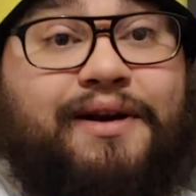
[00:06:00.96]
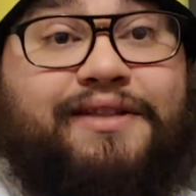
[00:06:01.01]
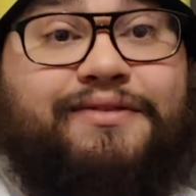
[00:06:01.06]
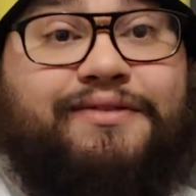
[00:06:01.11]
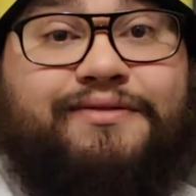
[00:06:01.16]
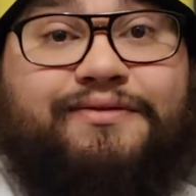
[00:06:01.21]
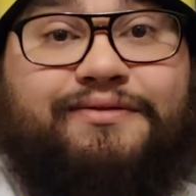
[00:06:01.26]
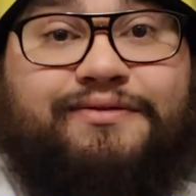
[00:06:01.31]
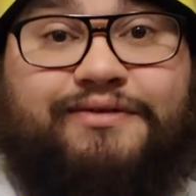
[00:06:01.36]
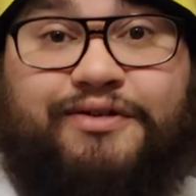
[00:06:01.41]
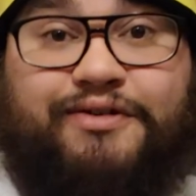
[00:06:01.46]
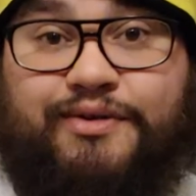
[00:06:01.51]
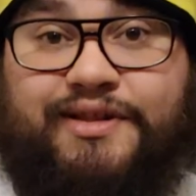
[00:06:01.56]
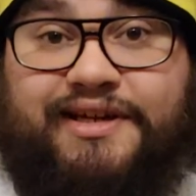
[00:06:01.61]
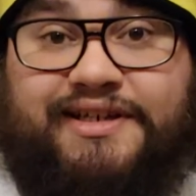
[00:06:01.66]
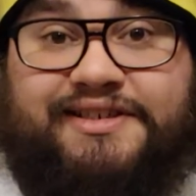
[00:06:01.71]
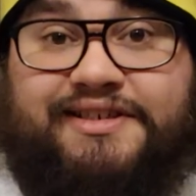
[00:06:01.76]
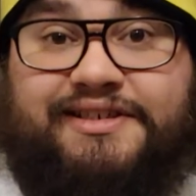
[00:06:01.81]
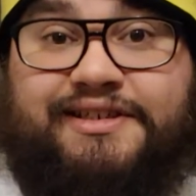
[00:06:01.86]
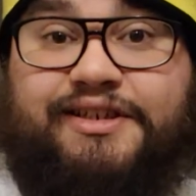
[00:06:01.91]
to do
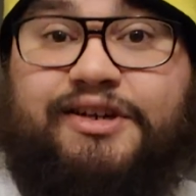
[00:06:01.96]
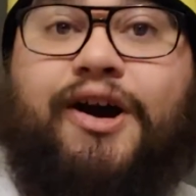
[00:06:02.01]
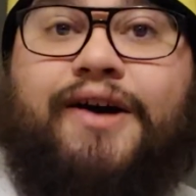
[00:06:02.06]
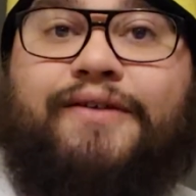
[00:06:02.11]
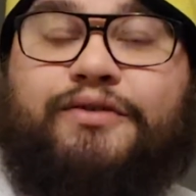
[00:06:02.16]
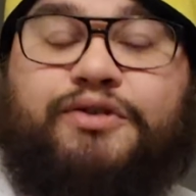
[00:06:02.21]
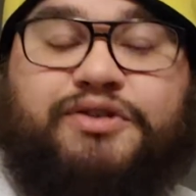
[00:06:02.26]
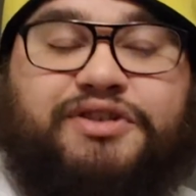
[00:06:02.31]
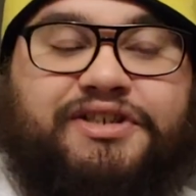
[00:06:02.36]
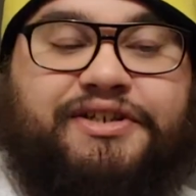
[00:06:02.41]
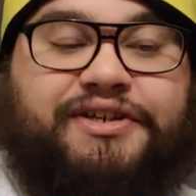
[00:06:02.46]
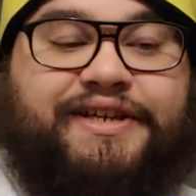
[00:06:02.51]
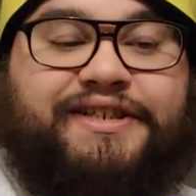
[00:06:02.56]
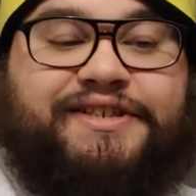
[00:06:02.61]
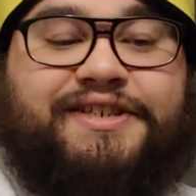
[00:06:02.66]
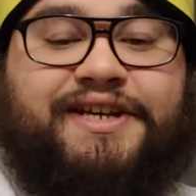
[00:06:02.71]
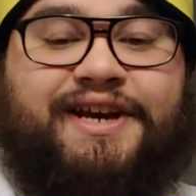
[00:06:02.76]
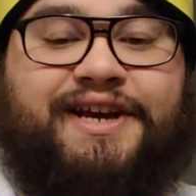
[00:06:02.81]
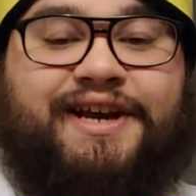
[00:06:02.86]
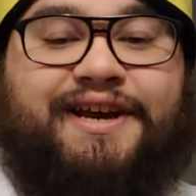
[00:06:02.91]
this as a novel series,